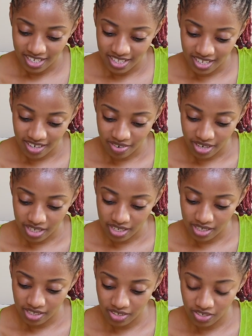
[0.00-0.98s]
All right,
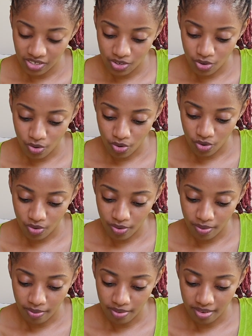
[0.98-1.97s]
let us go
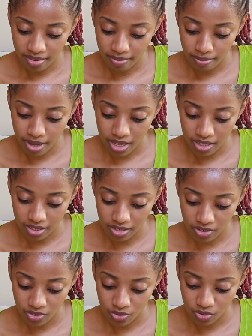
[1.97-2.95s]
back
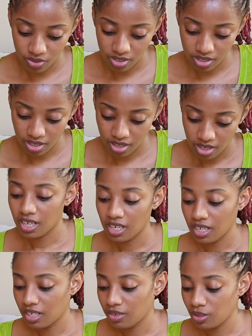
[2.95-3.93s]
now.
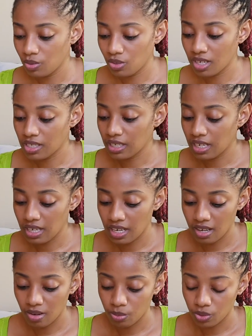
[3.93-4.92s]
2009,
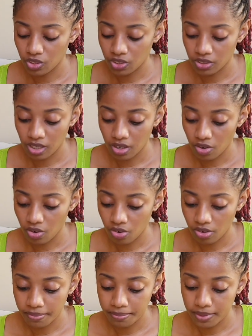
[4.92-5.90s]
not much years ago.
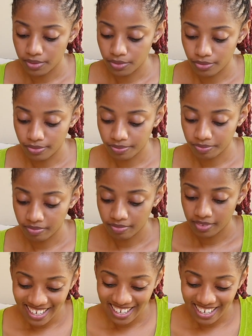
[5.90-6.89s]
I don't know.
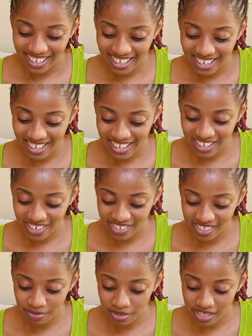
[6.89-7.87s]

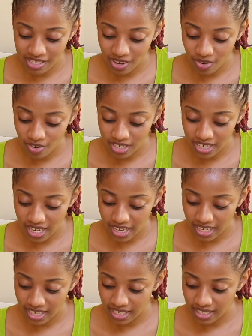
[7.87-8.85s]
Christmas
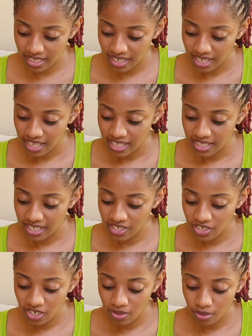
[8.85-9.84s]
09. This
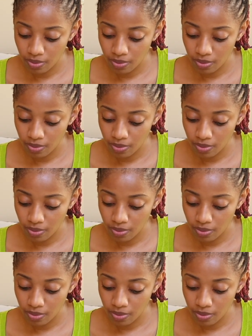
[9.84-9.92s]
year we